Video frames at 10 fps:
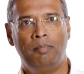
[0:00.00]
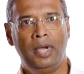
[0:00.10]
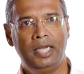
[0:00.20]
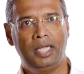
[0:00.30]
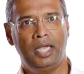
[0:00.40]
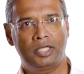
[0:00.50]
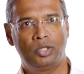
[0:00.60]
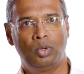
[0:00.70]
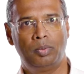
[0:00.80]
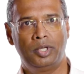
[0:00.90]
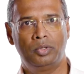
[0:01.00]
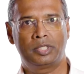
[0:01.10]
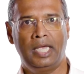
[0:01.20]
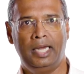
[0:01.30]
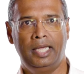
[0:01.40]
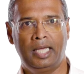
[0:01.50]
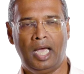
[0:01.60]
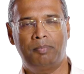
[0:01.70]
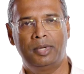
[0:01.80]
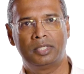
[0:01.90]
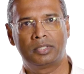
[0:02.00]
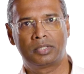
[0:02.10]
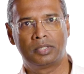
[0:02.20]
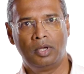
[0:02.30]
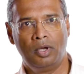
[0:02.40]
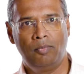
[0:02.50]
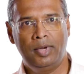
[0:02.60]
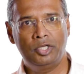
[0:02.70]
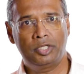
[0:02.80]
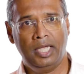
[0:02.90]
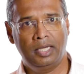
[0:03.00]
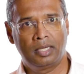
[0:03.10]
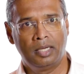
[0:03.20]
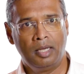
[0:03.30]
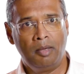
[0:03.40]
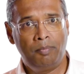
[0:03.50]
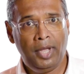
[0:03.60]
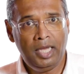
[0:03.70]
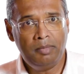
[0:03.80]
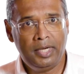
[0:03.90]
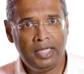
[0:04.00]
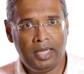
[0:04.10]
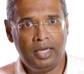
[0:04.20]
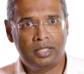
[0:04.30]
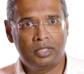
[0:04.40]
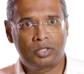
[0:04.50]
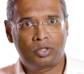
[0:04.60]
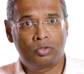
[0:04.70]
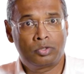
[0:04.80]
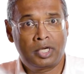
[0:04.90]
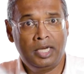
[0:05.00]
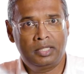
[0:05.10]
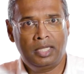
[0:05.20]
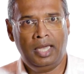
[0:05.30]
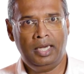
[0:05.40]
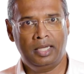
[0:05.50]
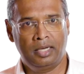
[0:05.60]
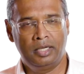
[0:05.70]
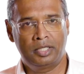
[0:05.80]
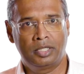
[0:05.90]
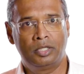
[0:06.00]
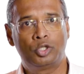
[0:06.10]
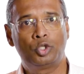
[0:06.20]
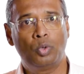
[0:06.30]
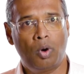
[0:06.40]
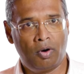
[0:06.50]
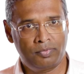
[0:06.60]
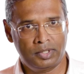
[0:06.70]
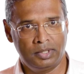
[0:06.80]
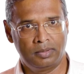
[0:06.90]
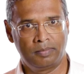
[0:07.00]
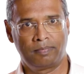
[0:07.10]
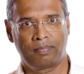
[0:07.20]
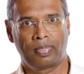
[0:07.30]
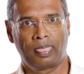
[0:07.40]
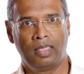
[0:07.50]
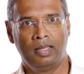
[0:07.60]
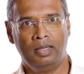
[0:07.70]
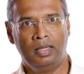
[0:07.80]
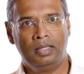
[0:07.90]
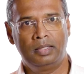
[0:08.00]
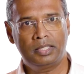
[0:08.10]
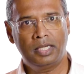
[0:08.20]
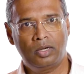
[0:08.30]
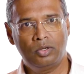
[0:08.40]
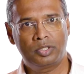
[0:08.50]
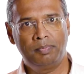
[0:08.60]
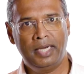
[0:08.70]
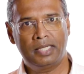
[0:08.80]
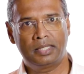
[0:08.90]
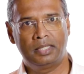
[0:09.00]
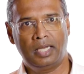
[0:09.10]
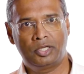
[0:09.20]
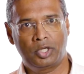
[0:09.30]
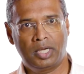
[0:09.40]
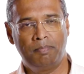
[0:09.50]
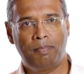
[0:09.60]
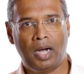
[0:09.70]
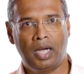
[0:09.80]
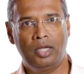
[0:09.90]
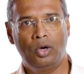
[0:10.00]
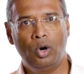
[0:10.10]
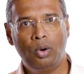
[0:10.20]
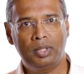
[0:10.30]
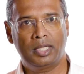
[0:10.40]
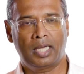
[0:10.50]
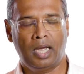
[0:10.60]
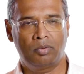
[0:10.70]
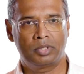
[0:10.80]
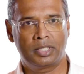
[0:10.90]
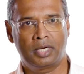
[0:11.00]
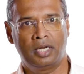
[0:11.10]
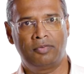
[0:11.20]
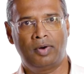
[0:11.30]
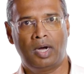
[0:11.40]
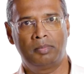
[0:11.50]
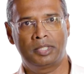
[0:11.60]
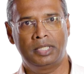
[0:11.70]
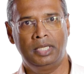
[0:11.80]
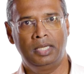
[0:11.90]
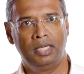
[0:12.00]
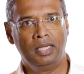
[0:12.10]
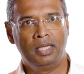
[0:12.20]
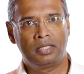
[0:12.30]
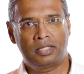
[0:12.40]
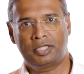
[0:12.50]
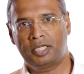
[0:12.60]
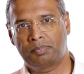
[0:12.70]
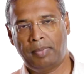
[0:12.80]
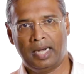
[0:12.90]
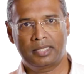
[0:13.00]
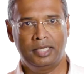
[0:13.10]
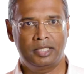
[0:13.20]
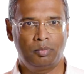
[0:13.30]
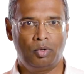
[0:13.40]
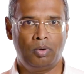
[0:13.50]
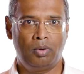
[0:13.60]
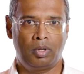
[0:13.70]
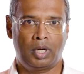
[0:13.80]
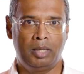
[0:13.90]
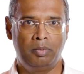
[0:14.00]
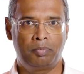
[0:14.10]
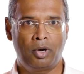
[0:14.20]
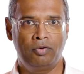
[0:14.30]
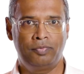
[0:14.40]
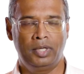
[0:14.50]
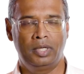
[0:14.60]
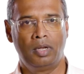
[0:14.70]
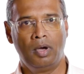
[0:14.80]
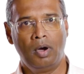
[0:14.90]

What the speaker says: Medication overuse headache happens when you take pain medications to treat the headache condition too often. This includes medicine that you can buy over the counter in a pharmacy, such as paracetamol or ibuprofen,